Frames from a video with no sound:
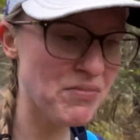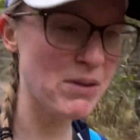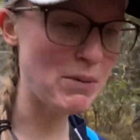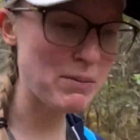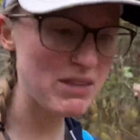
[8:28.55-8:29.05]

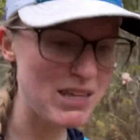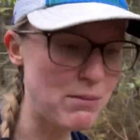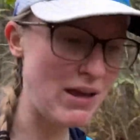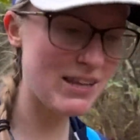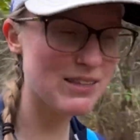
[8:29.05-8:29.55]
maybe they
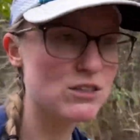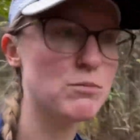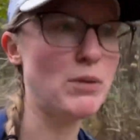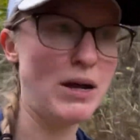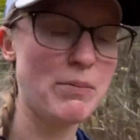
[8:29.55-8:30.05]
made the
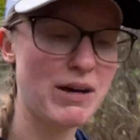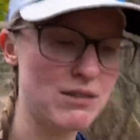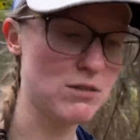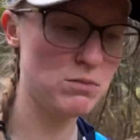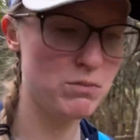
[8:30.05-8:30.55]

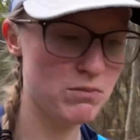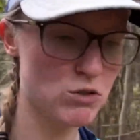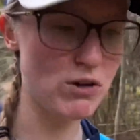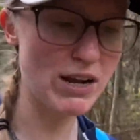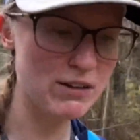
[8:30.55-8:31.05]
bypass
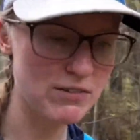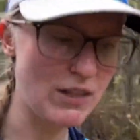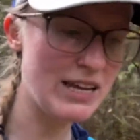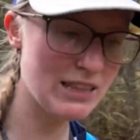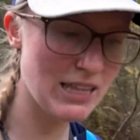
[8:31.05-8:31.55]
trail
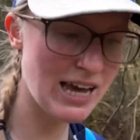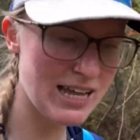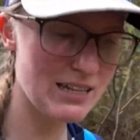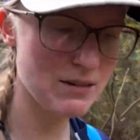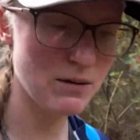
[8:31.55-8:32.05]
like that,